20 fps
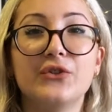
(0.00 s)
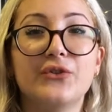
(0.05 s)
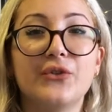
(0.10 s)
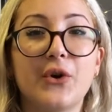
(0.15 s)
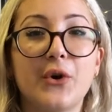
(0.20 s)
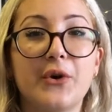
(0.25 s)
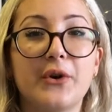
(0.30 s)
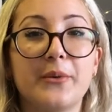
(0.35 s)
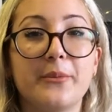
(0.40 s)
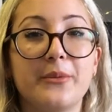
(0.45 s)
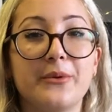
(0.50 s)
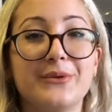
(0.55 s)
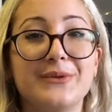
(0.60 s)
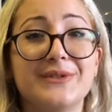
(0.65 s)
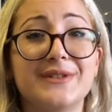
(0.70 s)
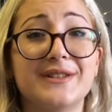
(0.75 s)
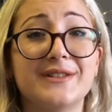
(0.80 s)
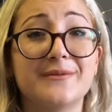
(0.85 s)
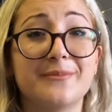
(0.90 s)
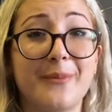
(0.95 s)
photo booth
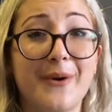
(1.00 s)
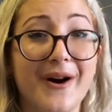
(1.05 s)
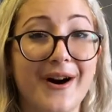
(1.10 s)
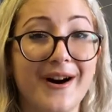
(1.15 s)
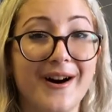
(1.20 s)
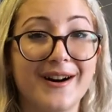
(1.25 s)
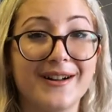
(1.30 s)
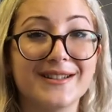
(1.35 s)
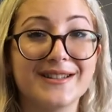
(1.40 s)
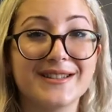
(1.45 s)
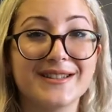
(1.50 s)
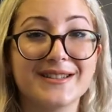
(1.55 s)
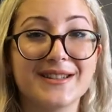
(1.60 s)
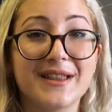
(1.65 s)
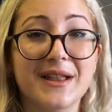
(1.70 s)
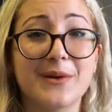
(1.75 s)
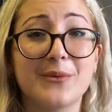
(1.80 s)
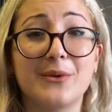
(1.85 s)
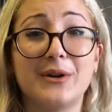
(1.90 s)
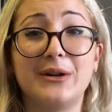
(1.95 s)
spots
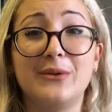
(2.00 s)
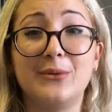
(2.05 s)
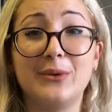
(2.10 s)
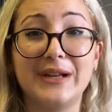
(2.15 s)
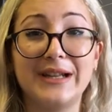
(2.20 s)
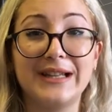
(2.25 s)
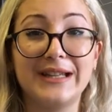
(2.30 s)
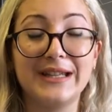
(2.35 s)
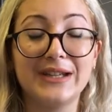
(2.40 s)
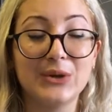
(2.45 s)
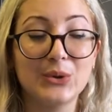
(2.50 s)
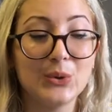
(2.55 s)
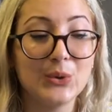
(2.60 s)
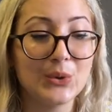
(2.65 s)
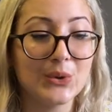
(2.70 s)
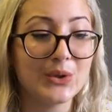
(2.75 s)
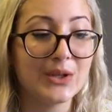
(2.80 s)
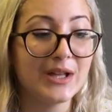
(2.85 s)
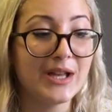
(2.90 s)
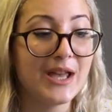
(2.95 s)
that were really
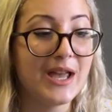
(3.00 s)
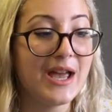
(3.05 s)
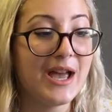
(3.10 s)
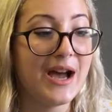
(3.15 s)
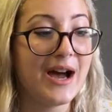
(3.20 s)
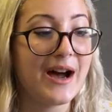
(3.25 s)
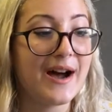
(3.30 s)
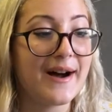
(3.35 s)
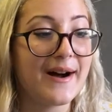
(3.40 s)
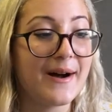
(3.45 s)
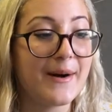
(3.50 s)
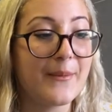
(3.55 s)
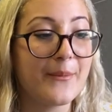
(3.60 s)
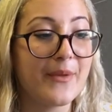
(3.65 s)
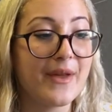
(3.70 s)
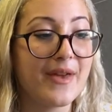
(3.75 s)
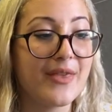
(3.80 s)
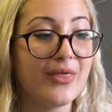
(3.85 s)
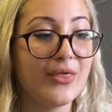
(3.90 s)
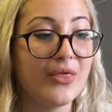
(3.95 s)
cool,
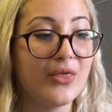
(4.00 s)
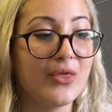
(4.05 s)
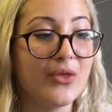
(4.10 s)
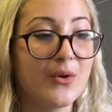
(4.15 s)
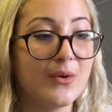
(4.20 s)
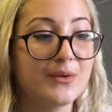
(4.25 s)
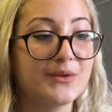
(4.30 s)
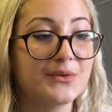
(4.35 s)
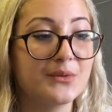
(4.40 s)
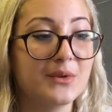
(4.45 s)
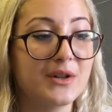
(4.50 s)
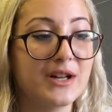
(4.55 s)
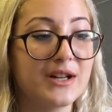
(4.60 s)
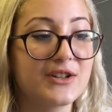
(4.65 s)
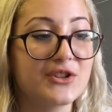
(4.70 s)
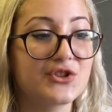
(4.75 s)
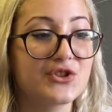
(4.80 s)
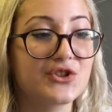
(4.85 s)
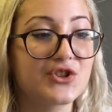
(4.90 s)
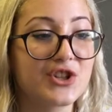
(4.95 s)
and those were
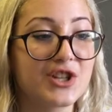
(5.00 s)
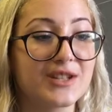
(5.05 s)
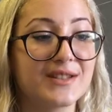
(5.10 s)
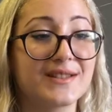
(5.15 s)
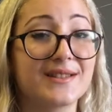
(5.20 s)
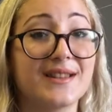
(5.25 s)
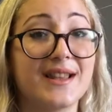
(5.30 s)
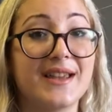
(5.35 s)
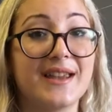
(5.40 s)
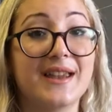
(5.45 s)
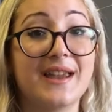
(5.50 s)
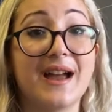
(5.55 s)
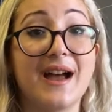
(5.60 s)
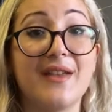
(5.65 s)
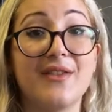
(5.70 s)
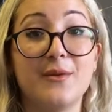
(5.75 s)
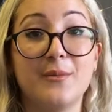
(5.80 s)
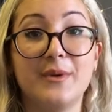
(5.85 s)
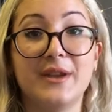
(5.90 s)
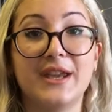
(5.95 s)
just like
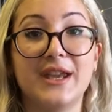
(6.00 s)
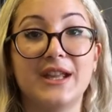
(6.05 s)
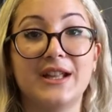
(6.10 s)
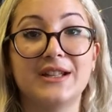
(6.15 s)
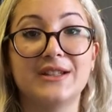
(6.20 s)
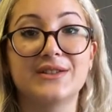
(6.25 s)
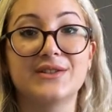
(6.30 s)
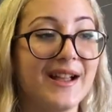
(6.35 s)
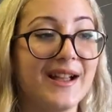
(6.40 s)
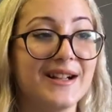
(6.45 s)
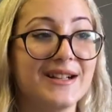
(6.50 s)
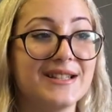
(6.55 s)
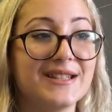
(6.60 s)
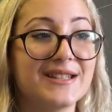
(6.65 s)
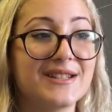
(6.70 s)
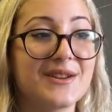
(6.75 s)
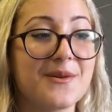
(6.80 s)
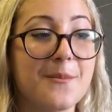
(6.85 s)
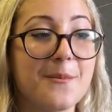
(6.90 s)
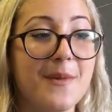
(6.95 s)
at the beginning. And
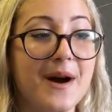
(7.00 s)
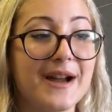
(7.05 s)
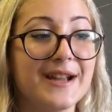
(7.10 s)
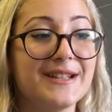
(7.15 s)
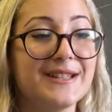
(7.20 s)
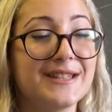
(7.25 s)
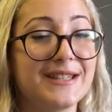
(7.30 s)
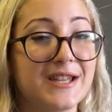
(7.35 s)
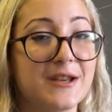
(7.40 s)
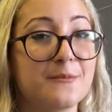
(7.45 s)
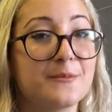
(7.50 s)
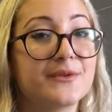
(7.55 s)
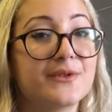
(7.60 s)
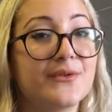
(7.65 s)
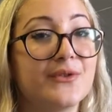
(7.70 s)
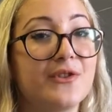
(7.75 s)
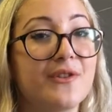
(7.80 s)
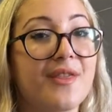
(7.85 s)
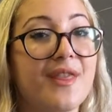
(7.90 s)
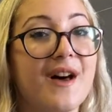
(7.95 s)
my tips
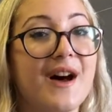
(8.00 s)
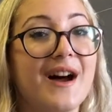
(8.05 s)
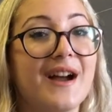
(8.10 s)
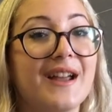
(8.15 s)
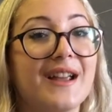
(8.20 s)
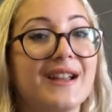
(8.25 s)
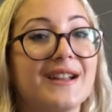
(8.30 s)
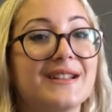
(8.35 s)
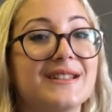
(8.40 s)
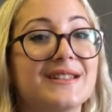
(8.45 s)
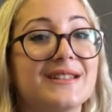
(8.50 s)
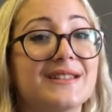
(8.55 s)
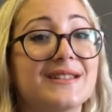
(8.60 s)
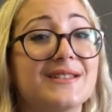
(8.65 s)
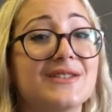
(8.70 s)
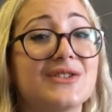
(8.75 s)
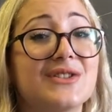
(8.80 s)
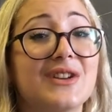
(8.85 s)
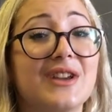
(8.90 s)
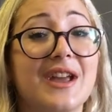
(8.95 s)
for that is
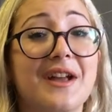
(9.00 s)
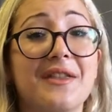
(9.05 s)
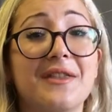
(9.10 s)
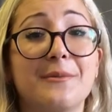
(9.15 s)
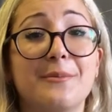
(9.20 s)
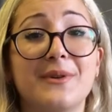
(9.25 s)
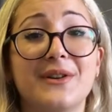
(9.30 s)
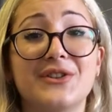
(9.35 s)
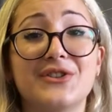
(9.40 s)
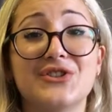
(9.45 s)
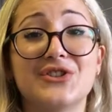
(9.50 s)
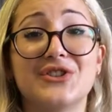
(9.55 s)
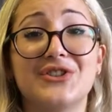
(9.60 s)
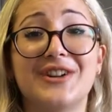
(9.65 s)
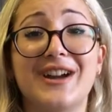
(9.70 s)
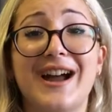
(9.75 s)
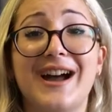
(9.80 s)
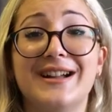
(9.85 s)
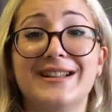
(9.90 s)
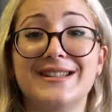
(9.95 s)
to get the
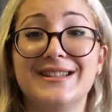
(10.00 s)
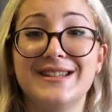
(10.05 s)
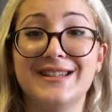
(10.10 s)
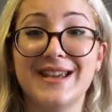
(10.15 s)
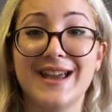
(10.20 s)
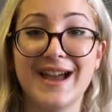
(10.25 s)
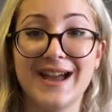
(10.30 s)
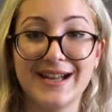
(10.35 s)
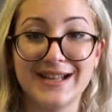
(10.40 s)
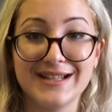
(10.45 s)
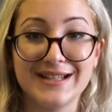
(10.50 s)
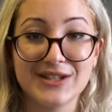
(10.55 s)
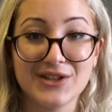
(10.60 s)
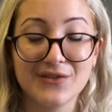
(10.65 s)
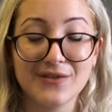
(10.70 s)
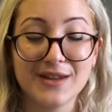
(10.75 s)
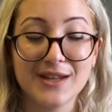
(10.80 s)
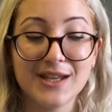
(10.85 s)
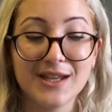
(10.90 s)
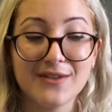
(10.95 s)
picture at the end
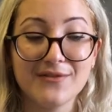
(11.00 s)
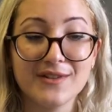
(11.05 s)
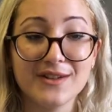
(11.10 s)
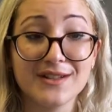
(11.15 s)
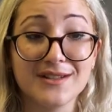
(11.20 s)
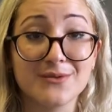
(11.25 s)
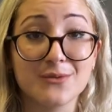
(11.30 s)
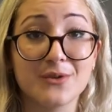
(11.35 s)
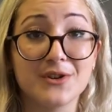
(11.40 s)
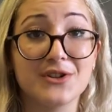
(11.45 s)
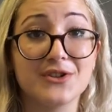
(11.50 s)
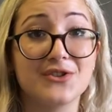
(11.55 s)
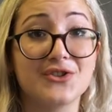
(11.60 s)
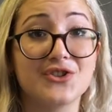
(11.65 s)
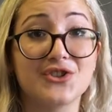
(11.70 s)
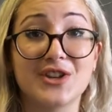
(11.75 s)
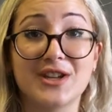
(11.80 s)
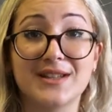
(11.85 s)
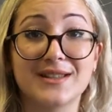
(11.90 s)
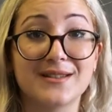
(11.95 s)
of the event when you're
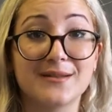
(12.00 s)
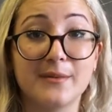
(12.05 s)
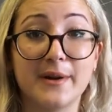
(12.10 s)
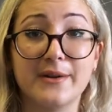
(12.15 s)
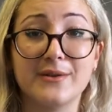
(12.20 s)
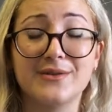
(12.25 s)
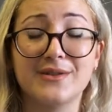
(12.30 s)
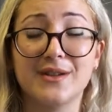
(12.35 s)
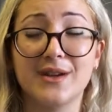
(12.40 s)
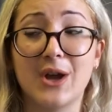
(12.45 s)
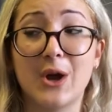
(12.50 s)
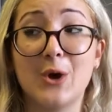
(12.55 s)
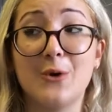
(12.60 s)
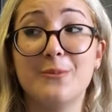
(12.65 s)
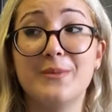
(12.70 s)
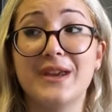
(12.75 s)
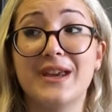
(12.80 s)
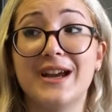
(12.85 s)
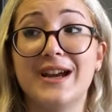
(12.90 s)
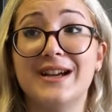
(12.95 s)
just about to go,
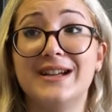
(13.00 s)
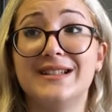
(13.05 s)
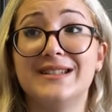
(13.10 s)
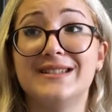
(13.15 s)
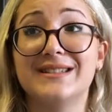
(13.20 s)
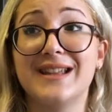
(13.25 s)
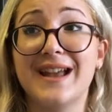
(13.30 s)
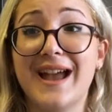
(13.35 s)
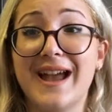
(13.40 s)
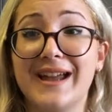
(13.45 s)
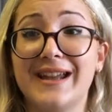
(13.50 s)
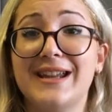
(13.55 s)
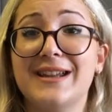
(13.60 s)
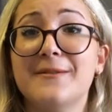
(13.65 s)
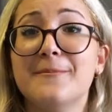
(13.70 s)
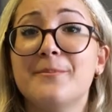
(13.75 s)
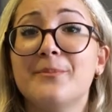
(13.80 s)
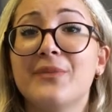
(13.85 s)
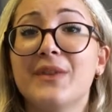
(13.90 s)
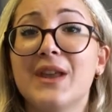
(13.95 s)
because A,
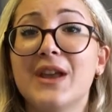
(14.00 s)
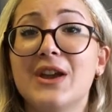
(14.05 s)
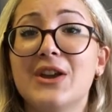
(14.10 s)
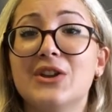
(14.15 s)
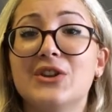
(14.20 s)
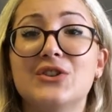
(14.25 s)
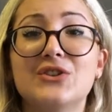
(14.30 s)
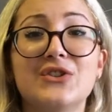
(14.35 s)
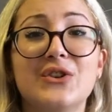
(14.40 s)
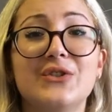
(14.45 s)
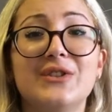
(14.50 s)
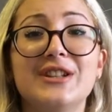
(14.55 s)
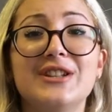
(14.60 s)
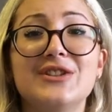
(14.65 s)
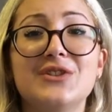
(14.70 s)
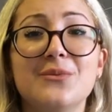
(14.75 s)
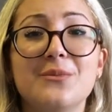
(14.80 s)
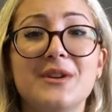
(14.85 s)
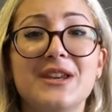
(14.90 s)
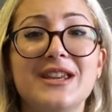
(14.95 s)
you don't need
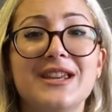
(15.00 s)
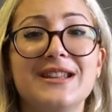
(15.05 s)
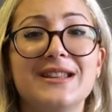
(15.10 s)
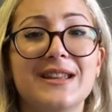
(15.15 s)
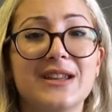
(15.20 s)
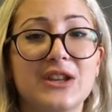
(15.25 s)
to be in